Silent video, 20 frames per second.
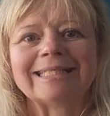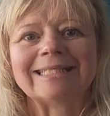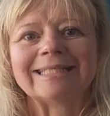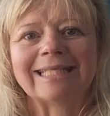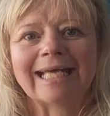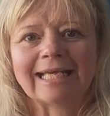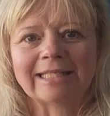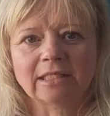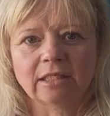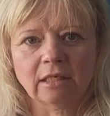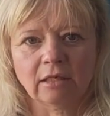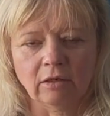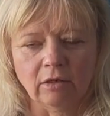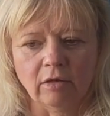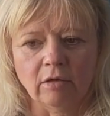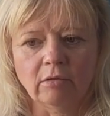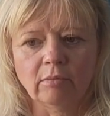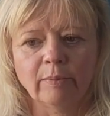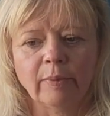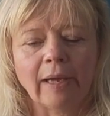set
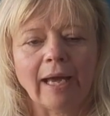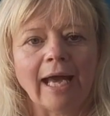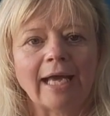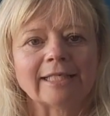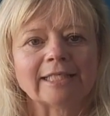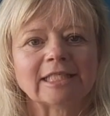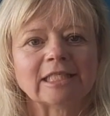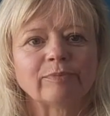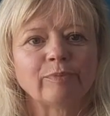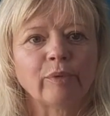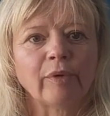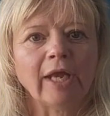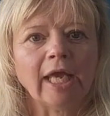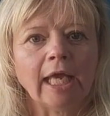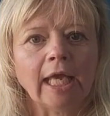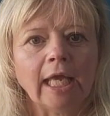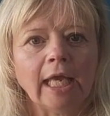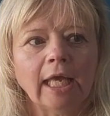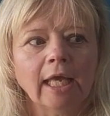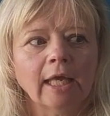up a
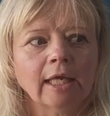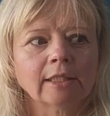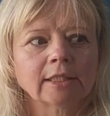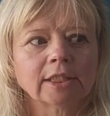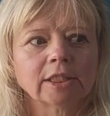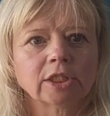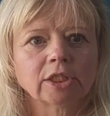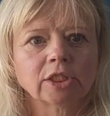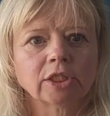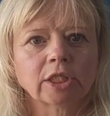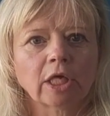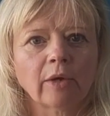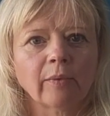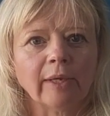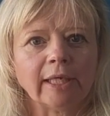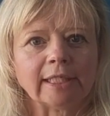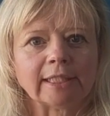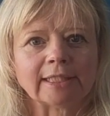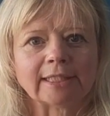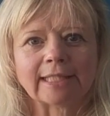spring
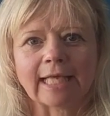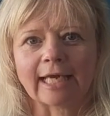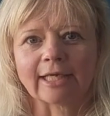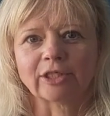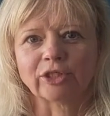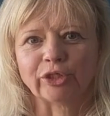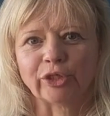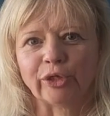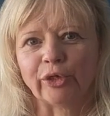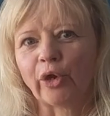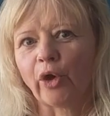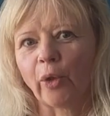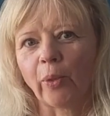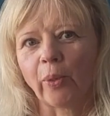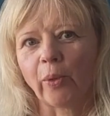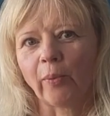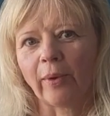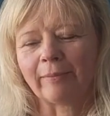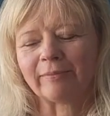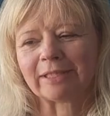sewing section on
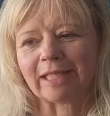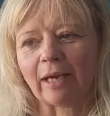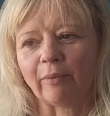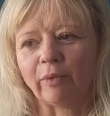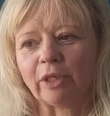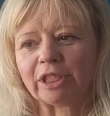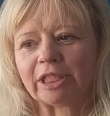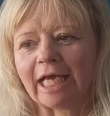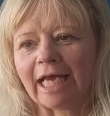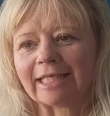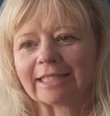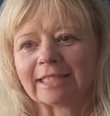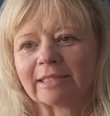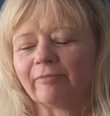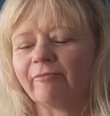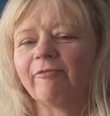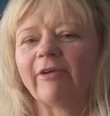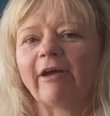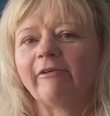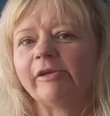the website, which has
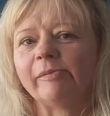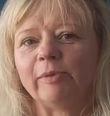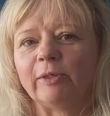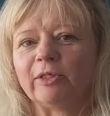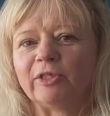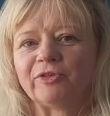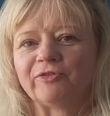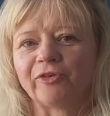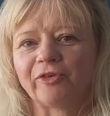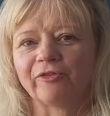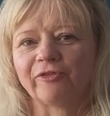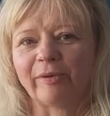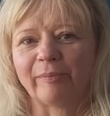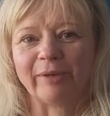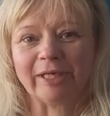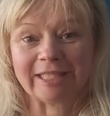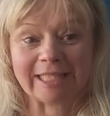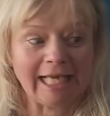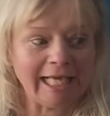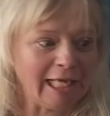some very beautiful
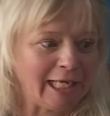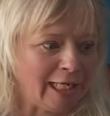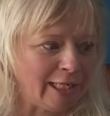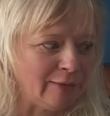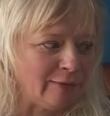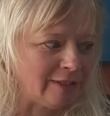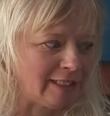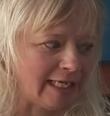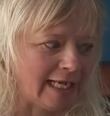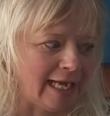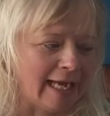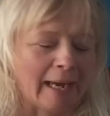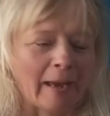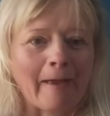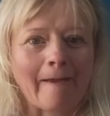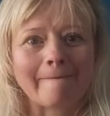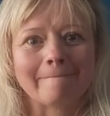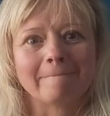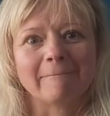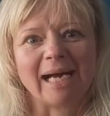fabrics, including
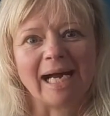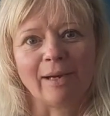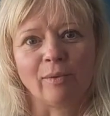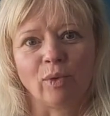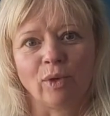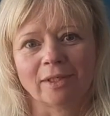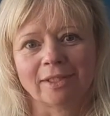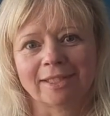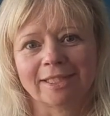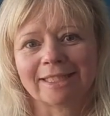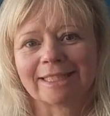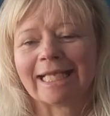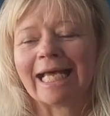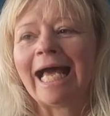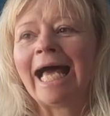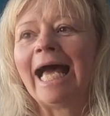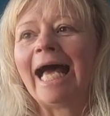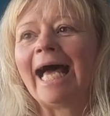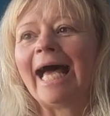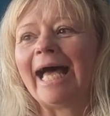my ones.
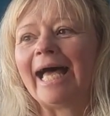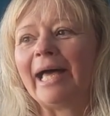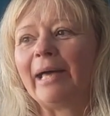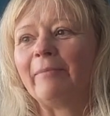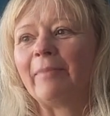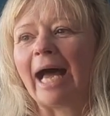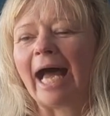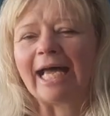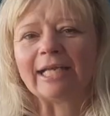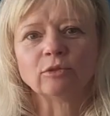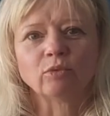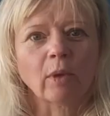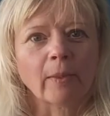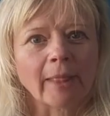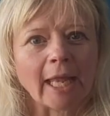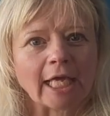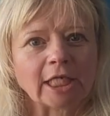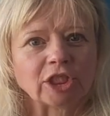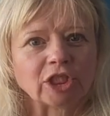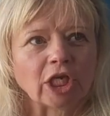And one
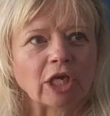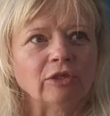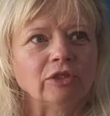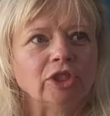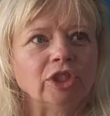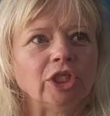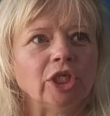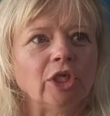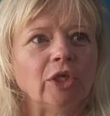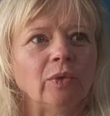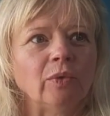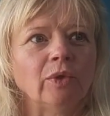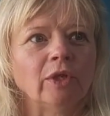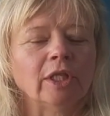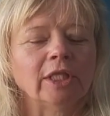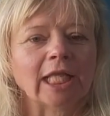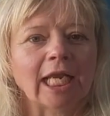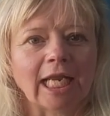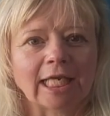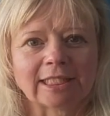that I showed you
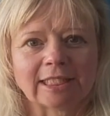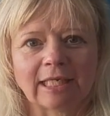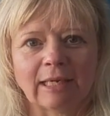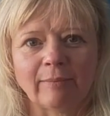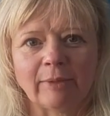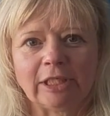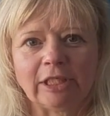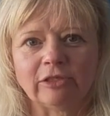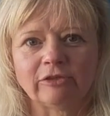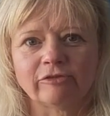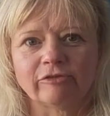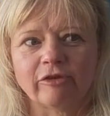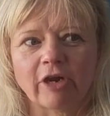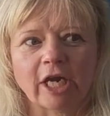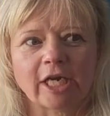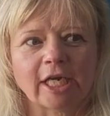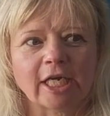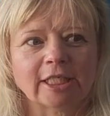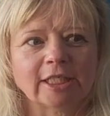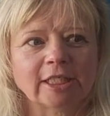the last time I did a
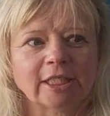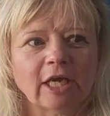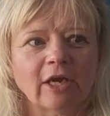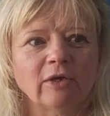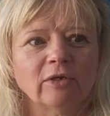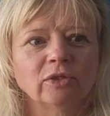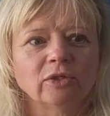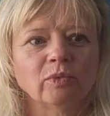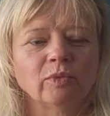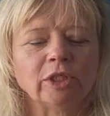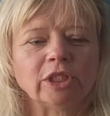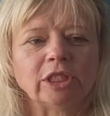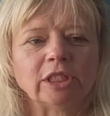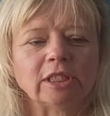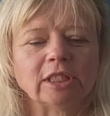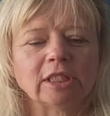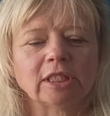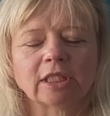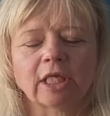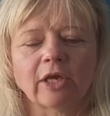Friday sews, which
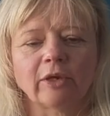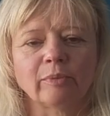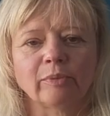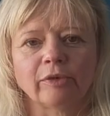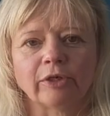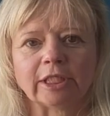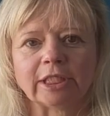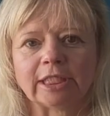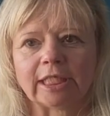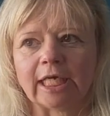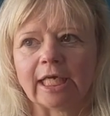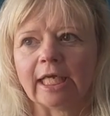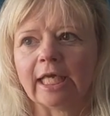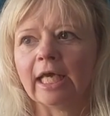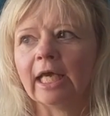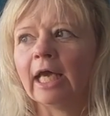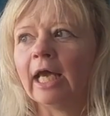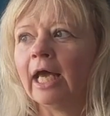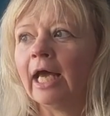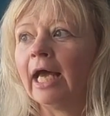is so
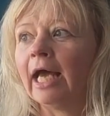pretty.